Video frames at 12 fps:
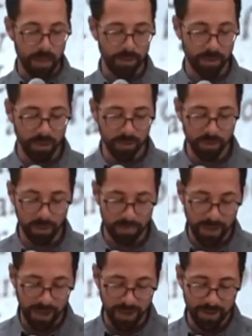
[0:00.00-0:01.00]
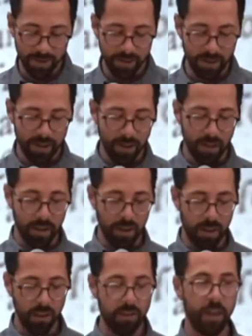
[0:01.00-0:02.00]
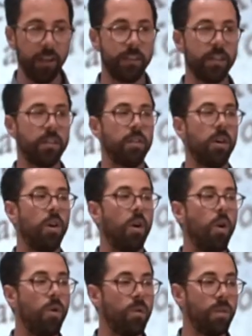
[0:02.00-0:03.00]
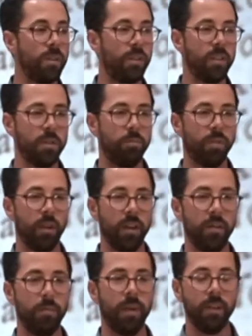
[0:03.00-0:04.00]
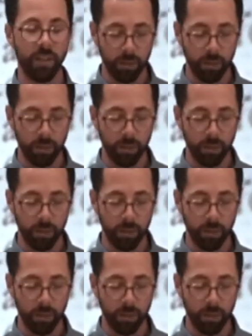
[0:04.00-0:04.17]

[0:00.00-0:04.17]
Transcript: Don't you love that? They disowned this blind man.